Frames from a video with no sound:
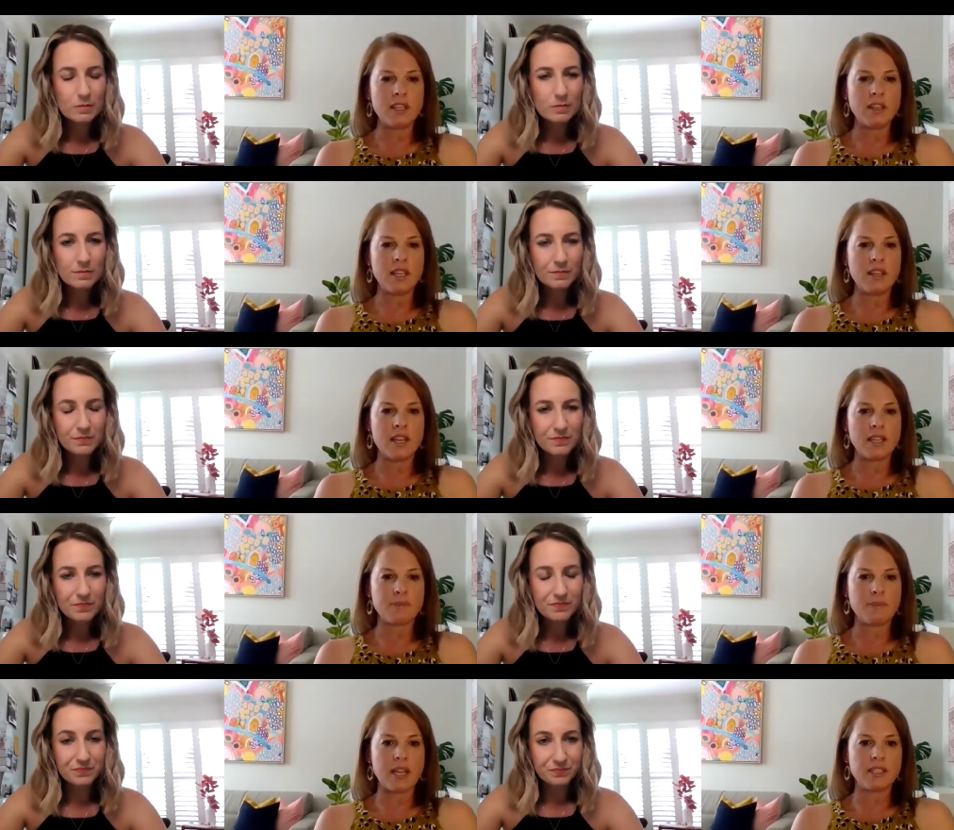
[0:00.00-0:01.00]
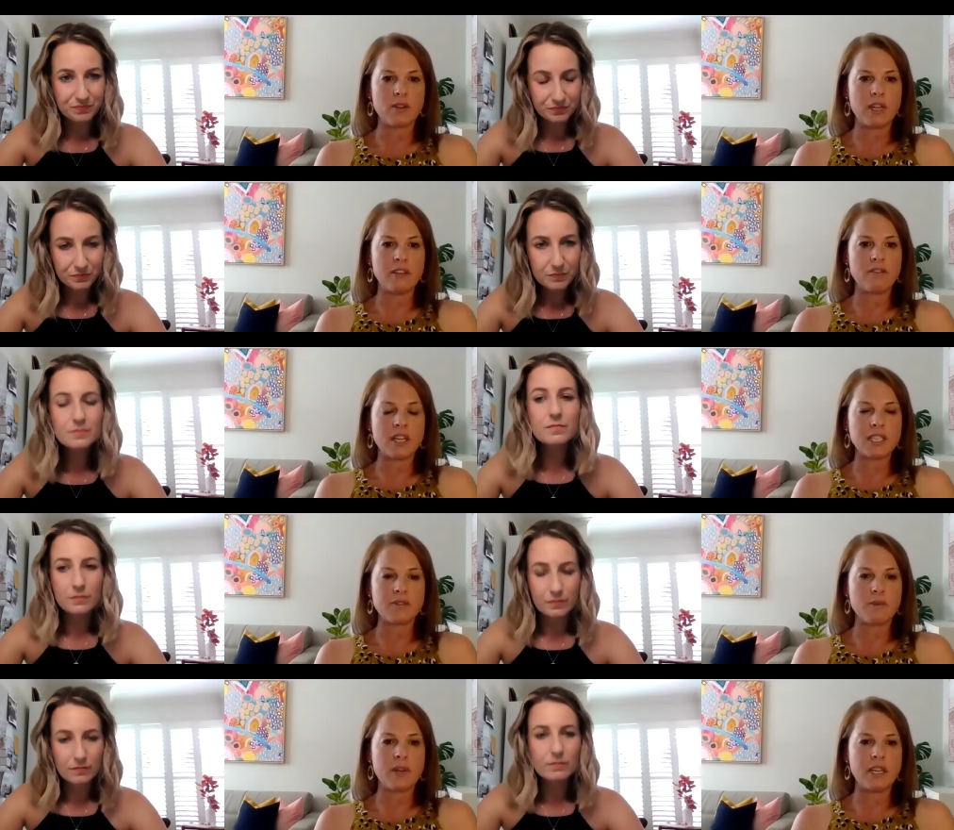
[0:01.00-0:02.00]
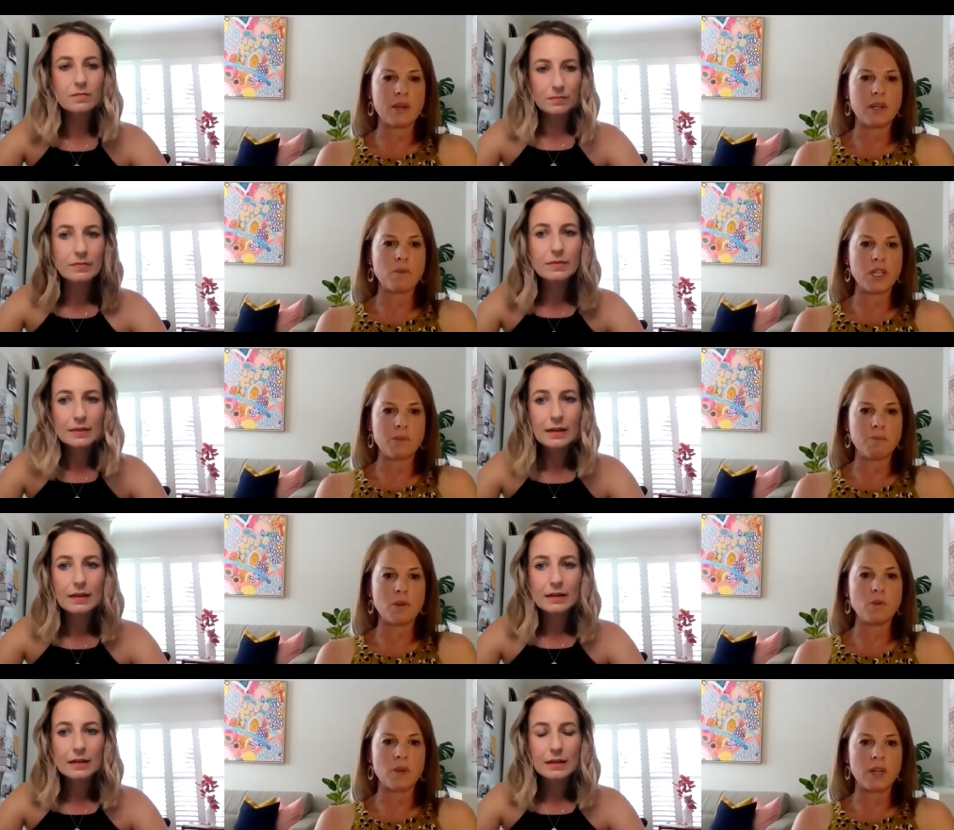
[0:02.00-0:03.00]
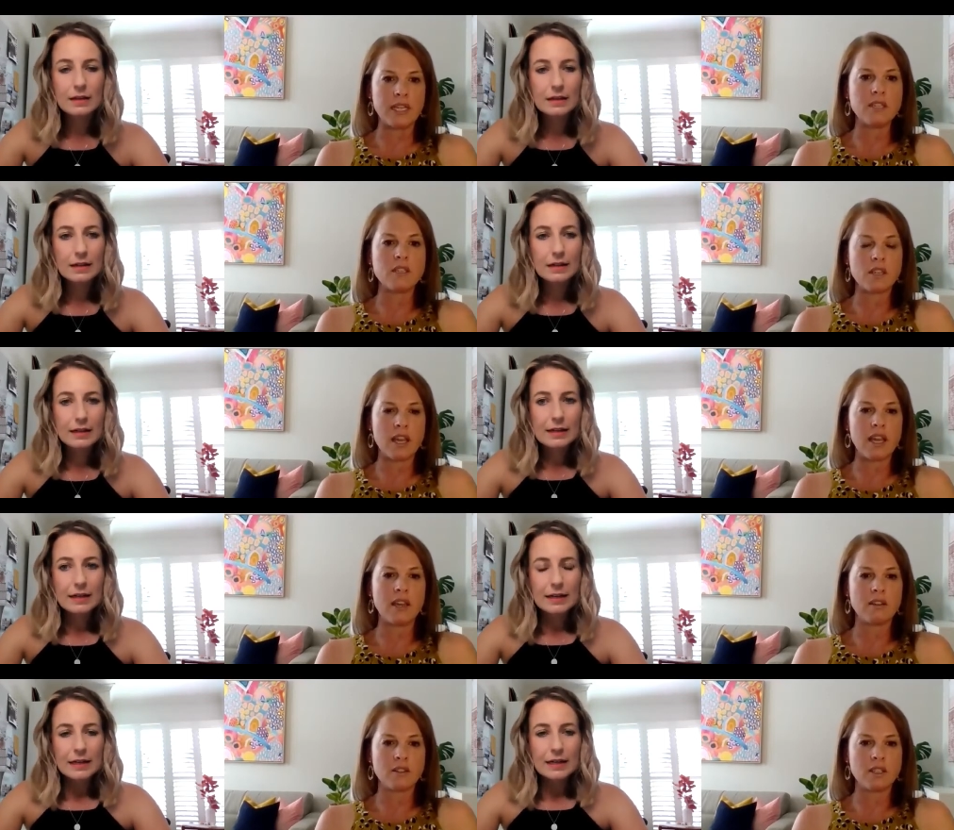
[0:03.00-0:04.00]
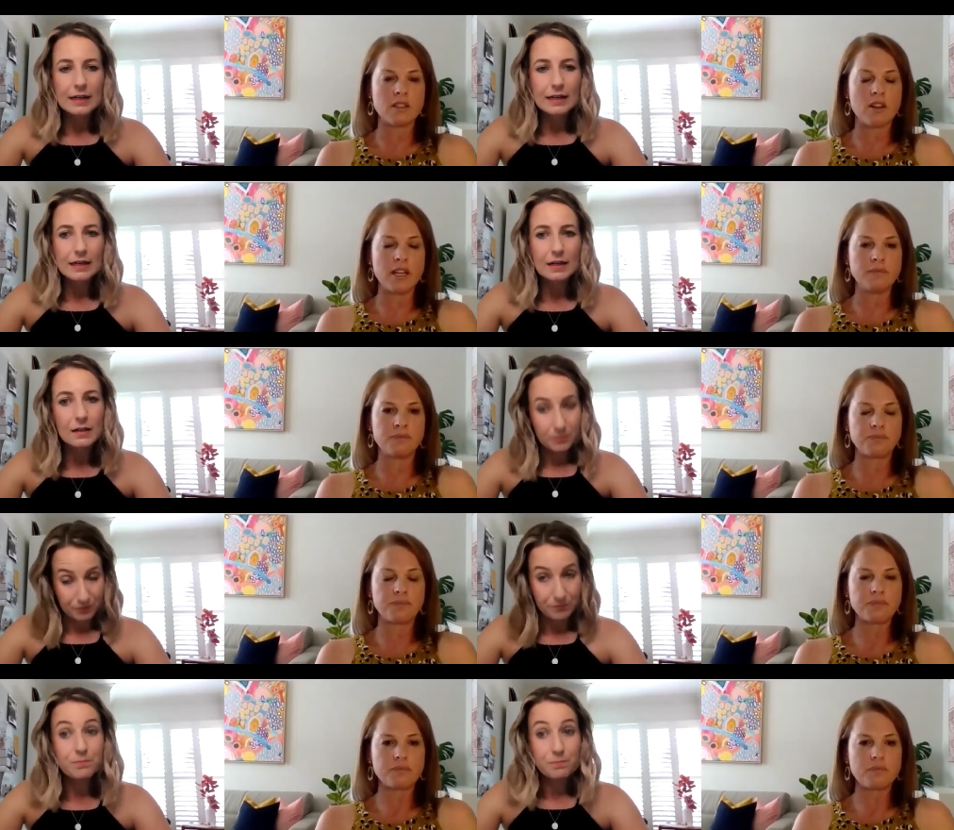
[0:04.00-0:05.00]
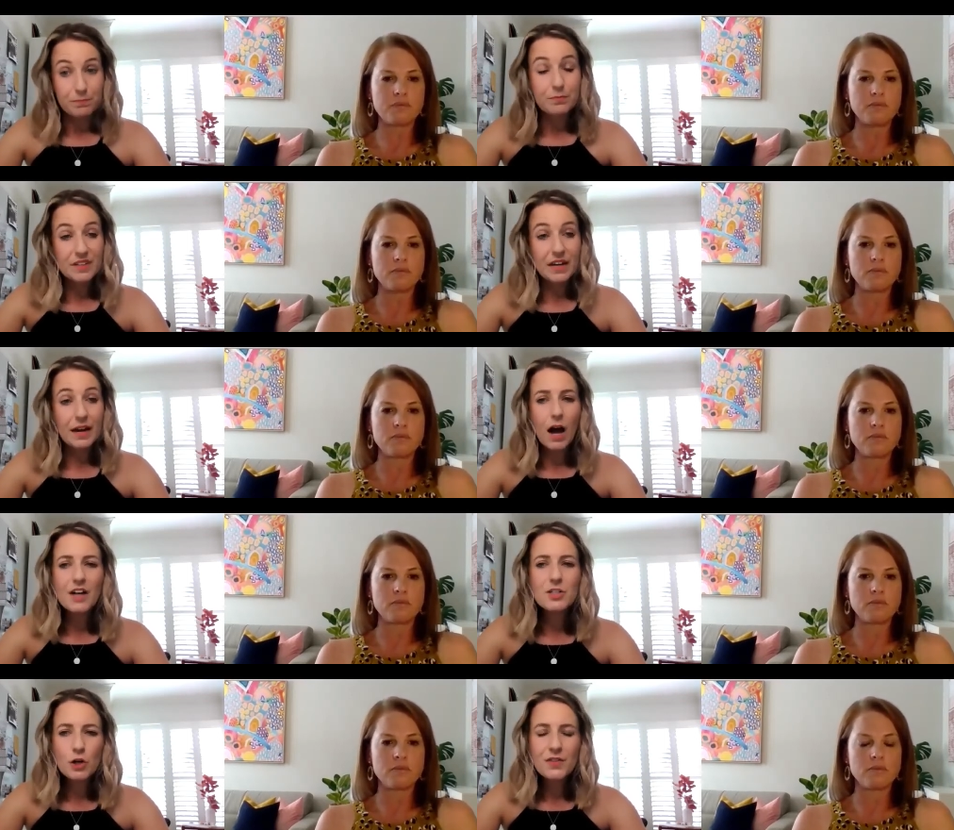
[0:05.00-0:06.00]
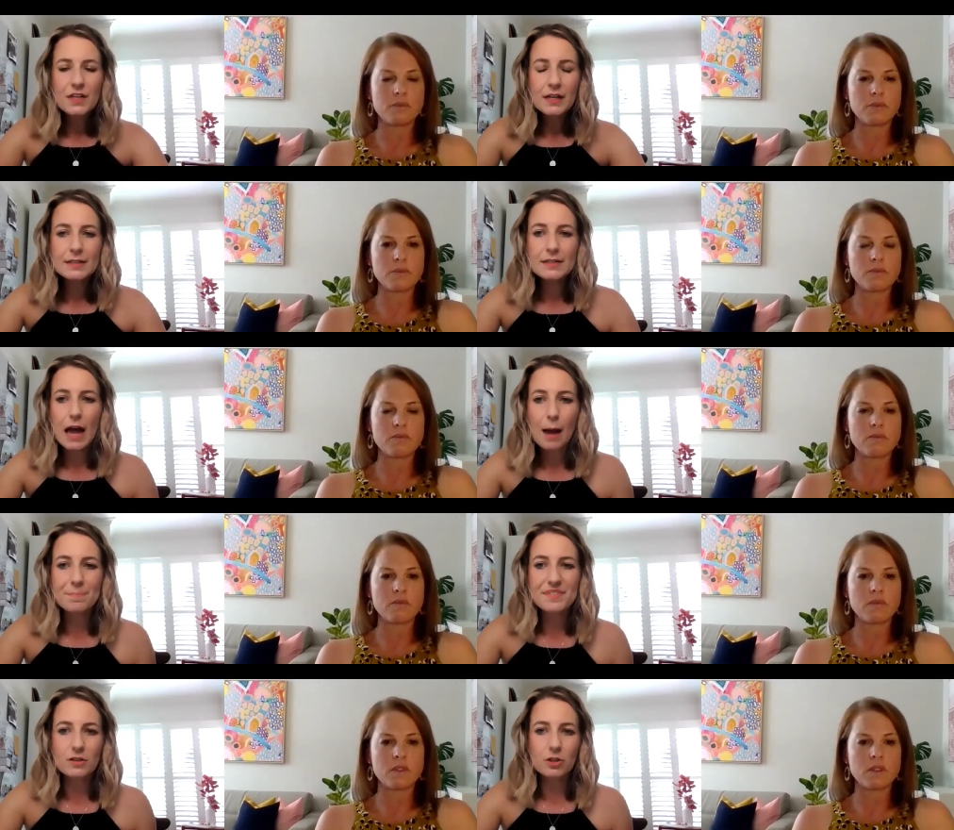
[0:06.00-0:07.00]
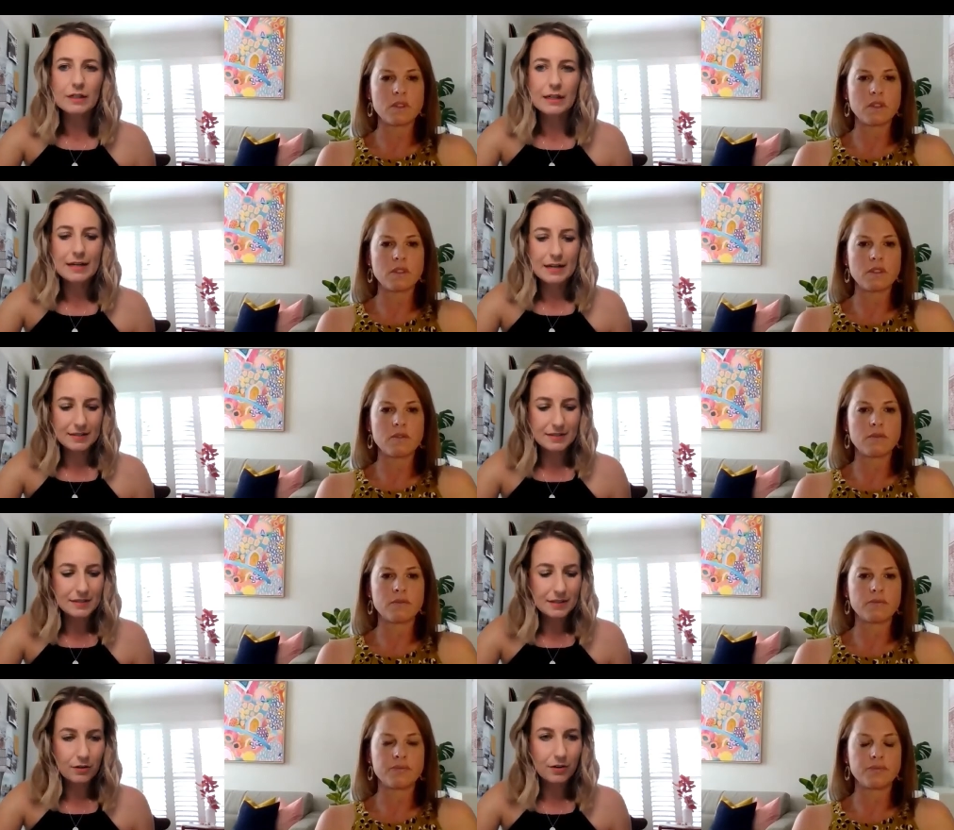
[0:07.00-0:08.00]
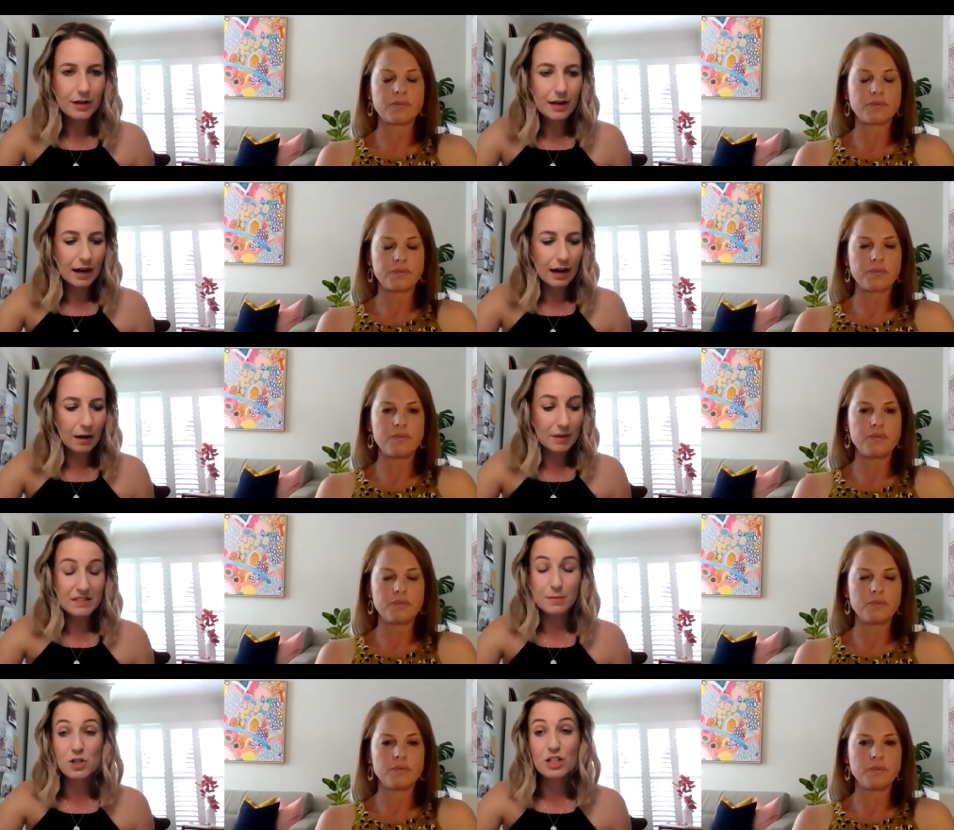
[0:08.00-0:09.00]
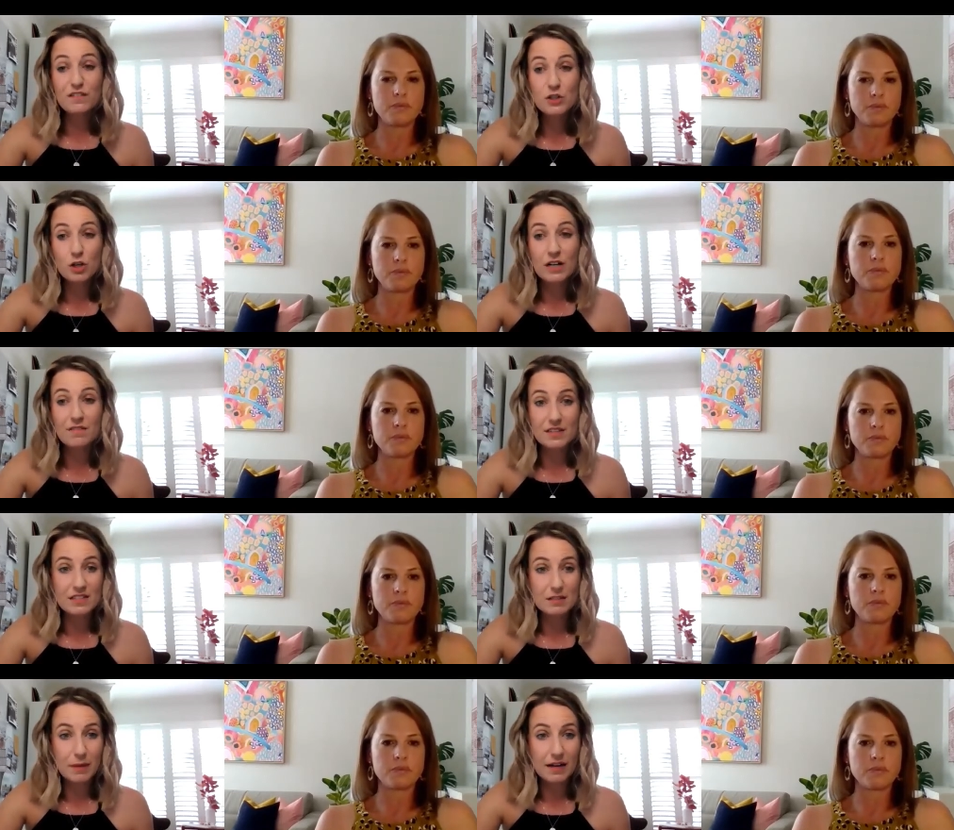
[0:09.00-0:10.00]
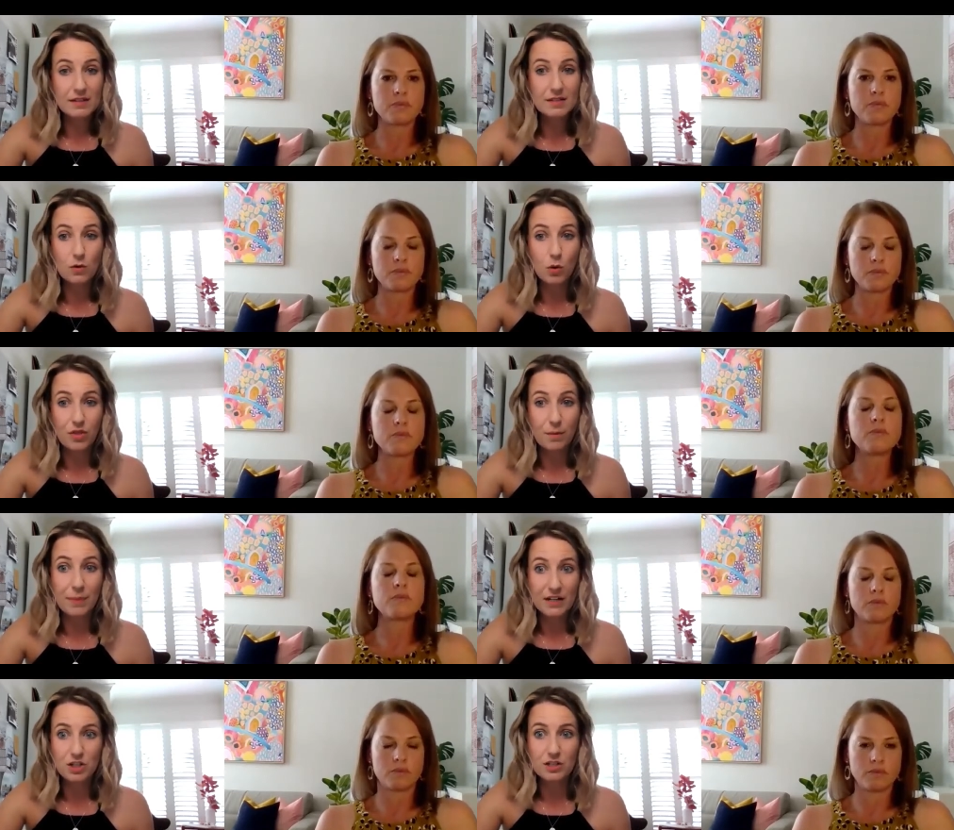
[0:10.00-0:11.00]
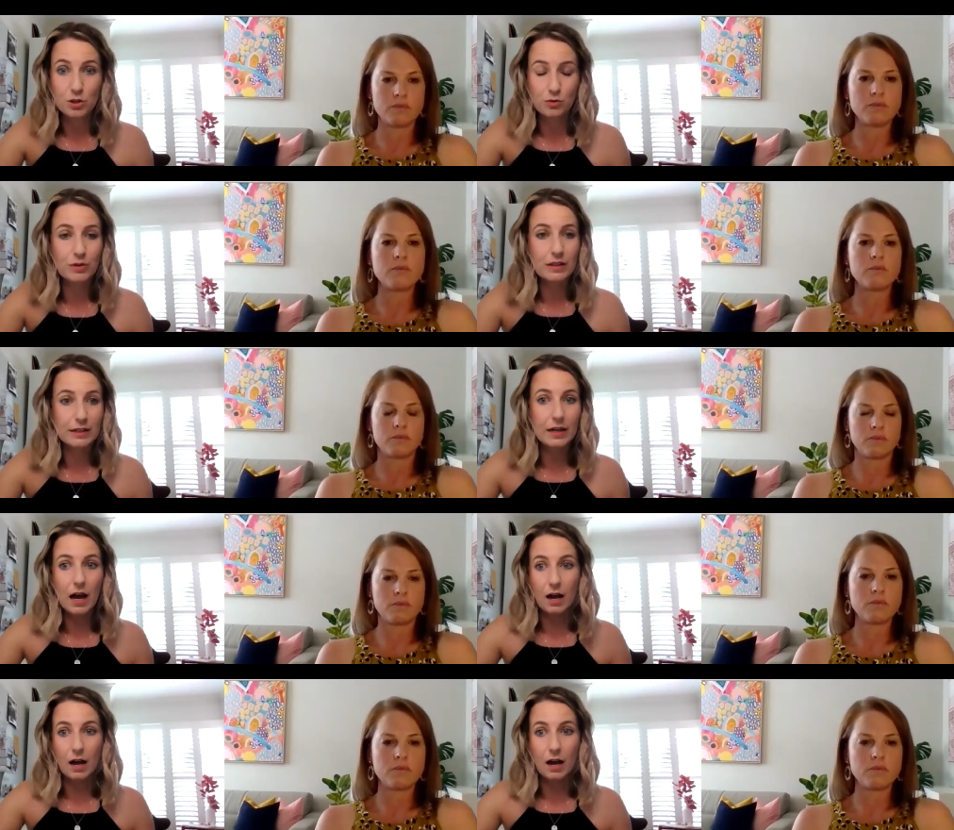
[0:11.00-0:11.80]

Speaker 1: in, in that space or any advice from anyone wanting to build one into their design? Yeah, I don't
Speaker 2: think it's absolutely necessary, um, especially if you don't have the space or the budget to really um,